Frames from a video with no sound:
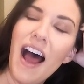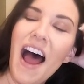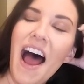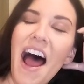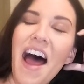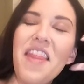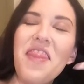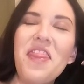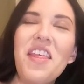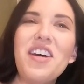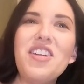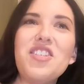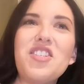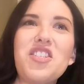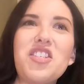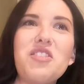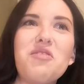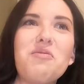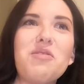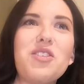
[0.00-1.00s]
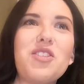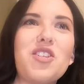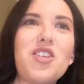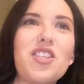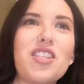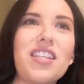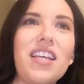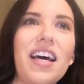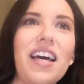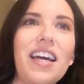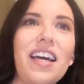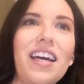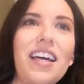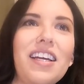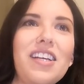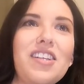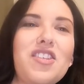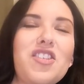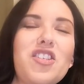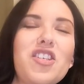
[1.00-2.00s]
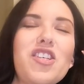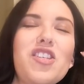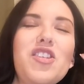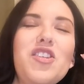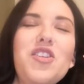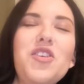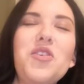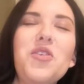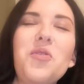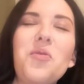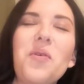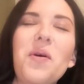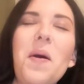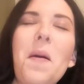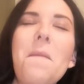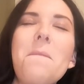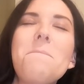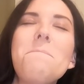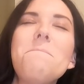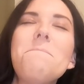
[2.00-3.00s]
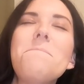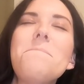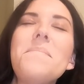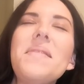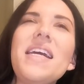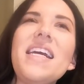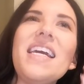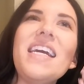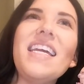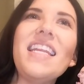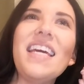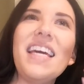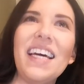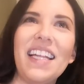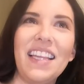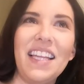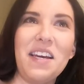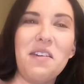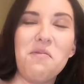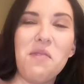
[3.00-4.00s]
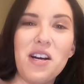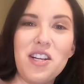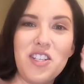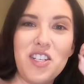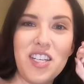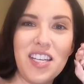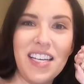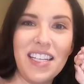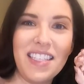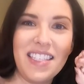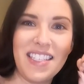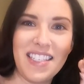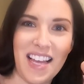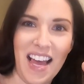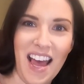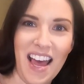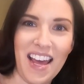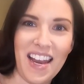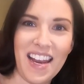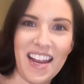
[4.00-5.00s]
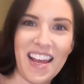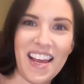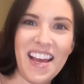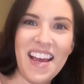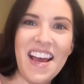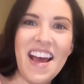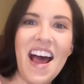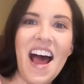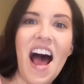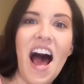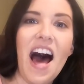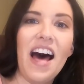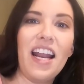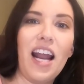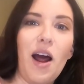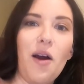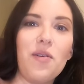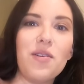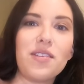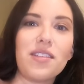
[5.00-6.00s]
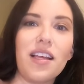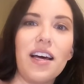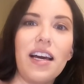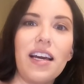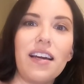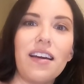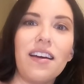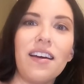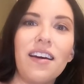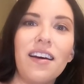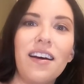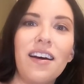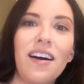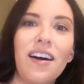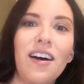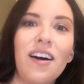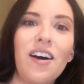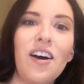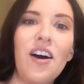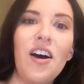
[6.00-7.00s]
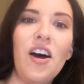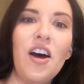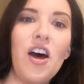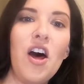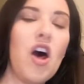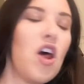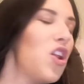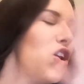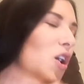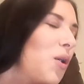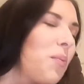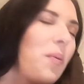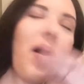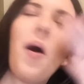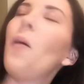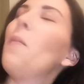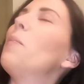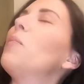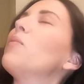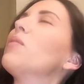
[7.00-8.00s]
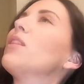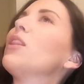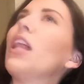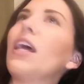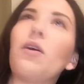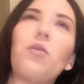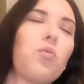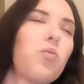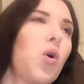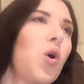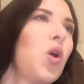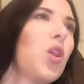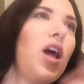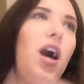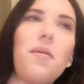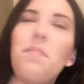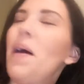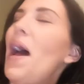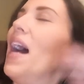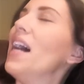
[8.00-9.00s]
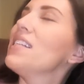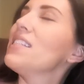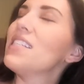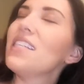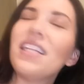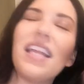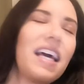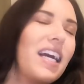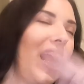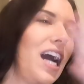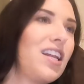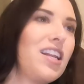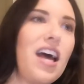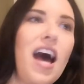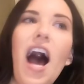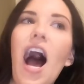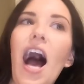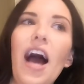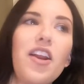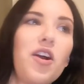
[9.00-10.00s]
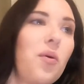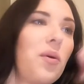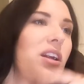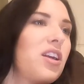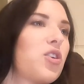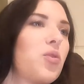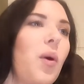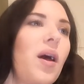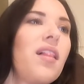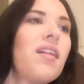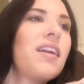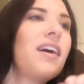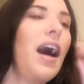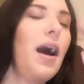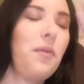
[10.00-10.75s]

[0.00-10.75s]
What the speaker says: And then she was just like, she knew immediately what she had said. And I was like, nope, like roll on past it. Like I don't want to dwell on it.